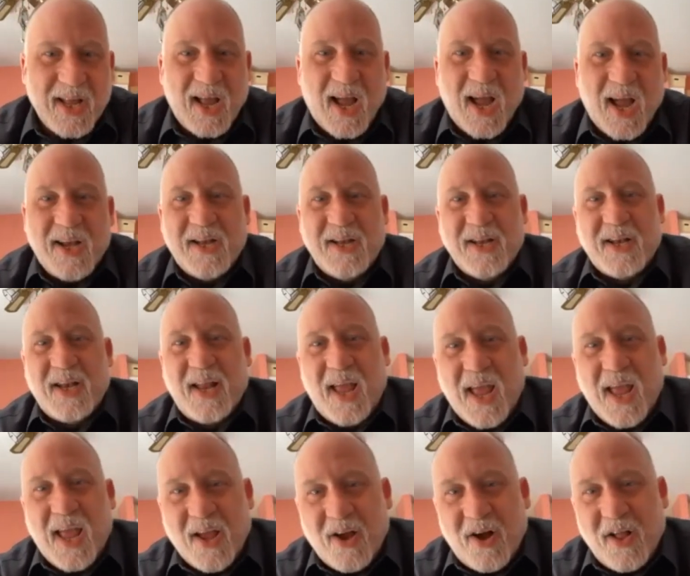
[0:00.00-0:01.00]
I didn't
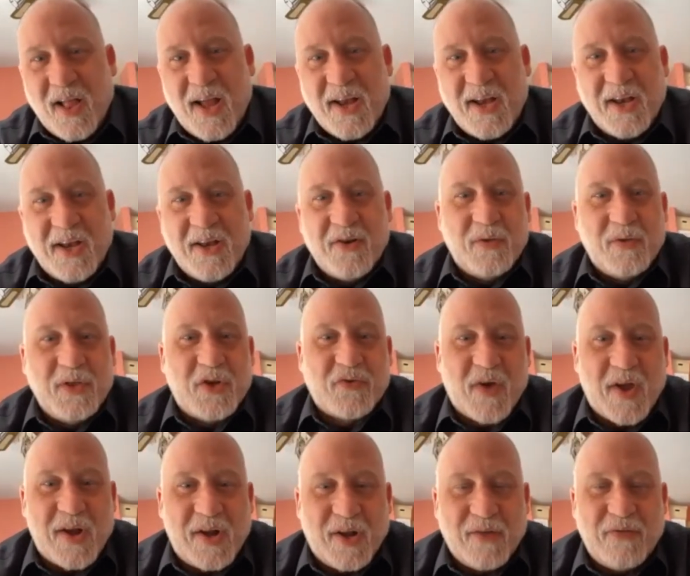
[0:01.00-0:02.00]
inhale. I didn't only
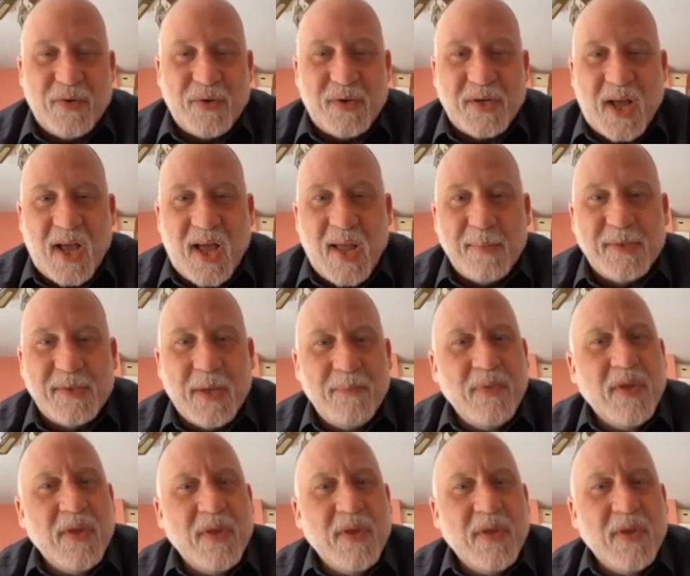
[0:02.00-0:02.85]
try it a few times.